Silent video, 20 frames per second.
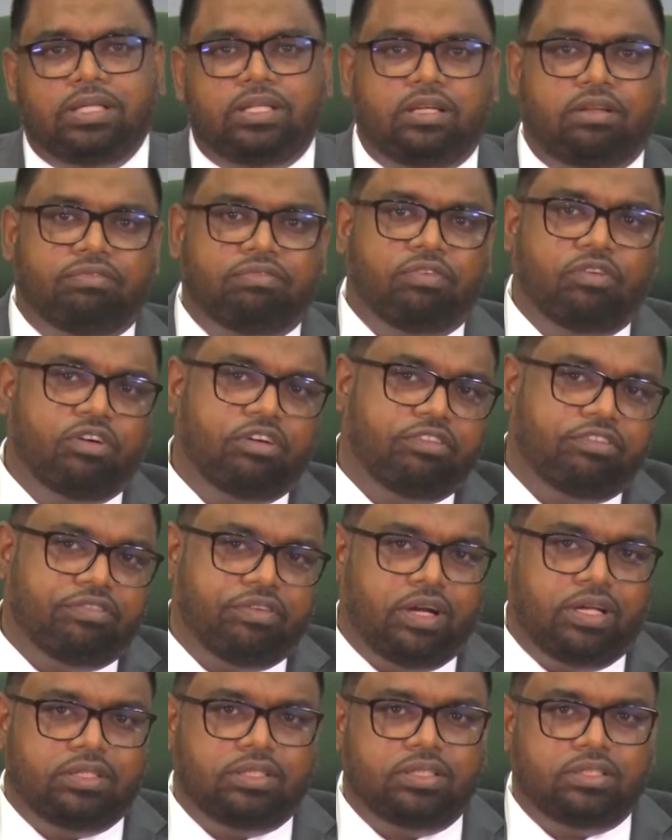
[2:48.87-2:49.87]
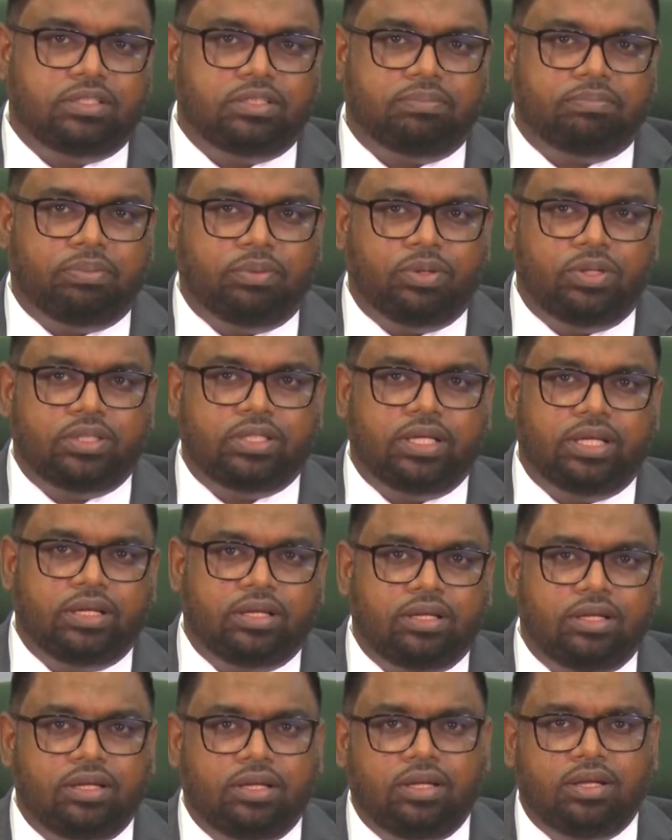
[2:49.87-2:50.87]
in the forefront in
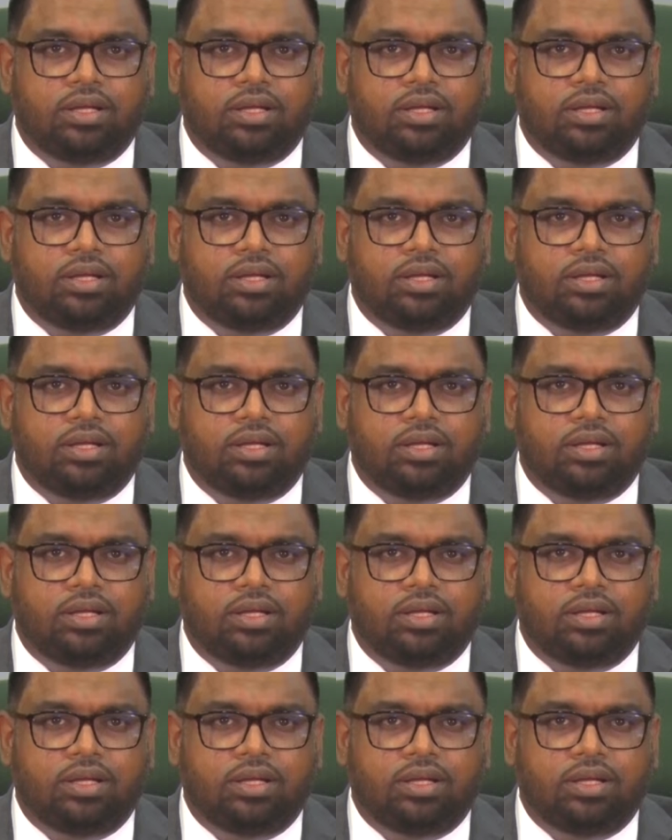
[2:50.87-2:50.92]
supporting